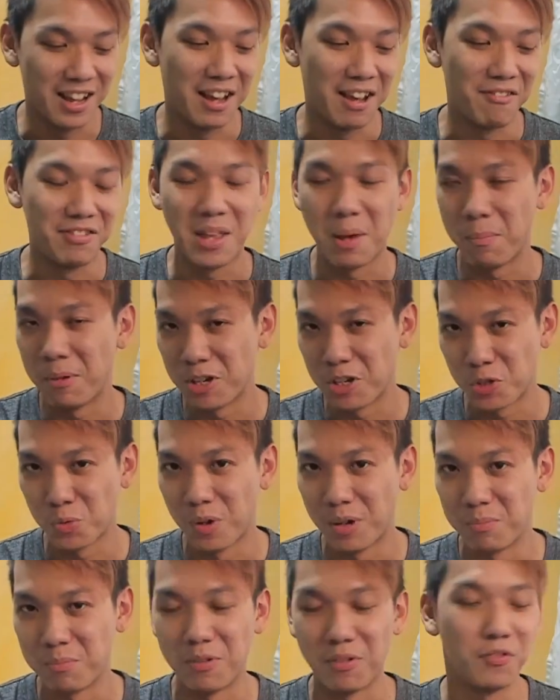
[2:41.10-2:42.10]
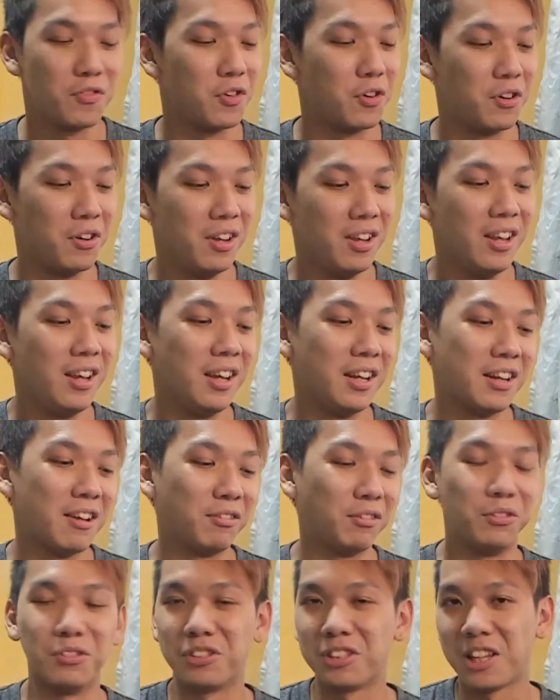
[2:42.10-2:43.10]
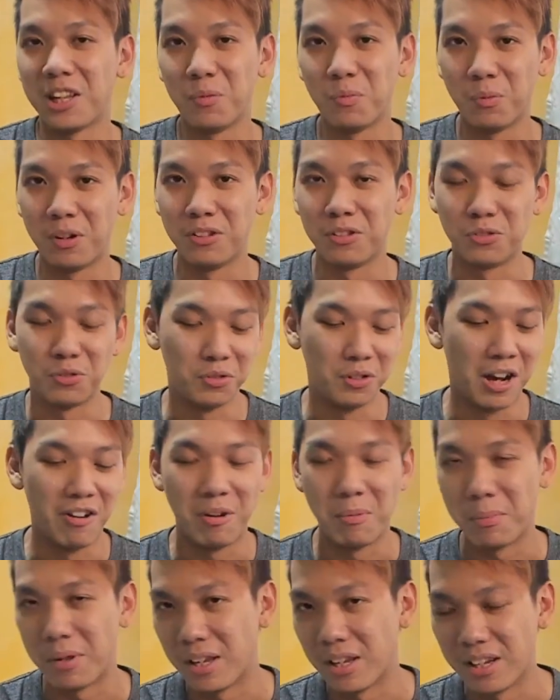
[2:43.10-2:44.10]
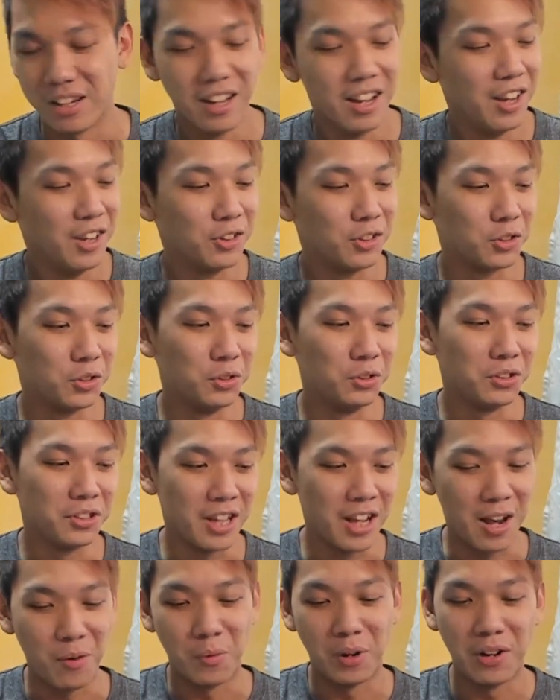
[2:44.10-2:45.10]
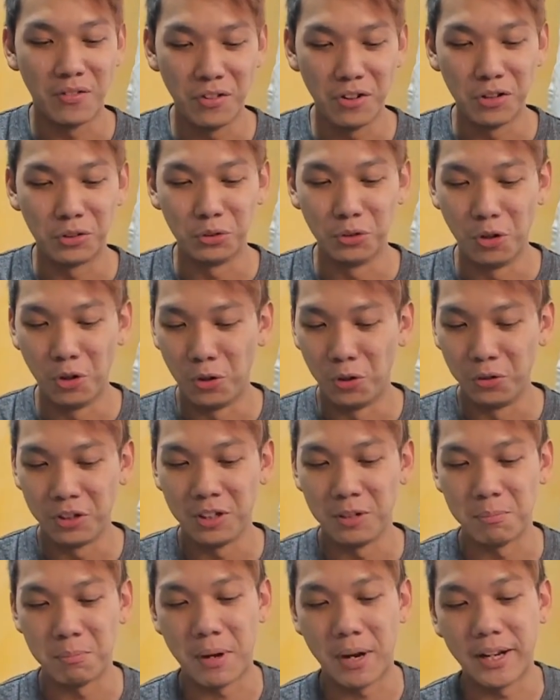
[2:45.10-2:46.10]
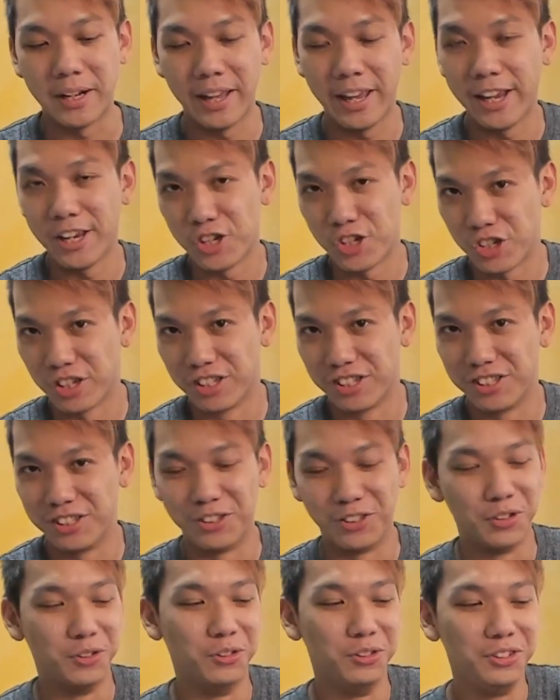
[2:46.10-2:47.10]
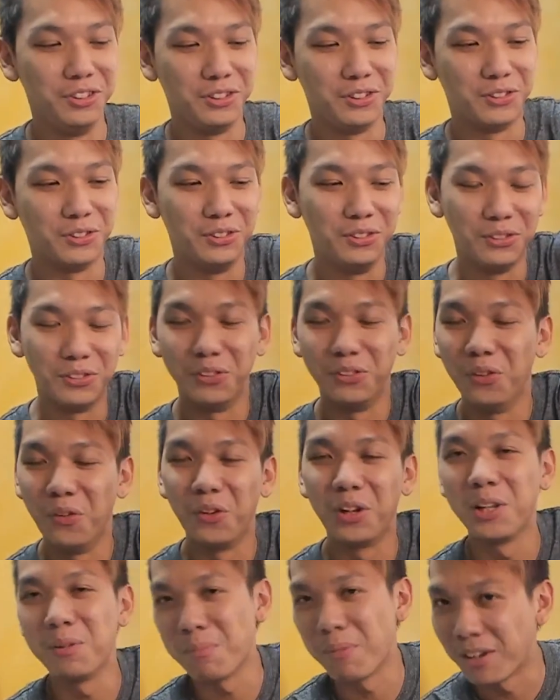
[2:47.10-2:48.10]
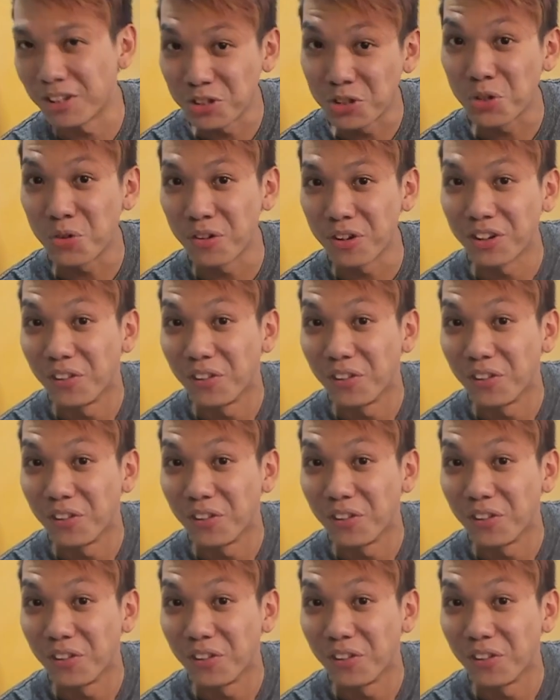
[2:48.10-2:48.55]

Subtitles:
I've damaged one before, and I have to send one to RMA. So yeah, whatever you do, hold it by the edges. Don't hold it by the screen,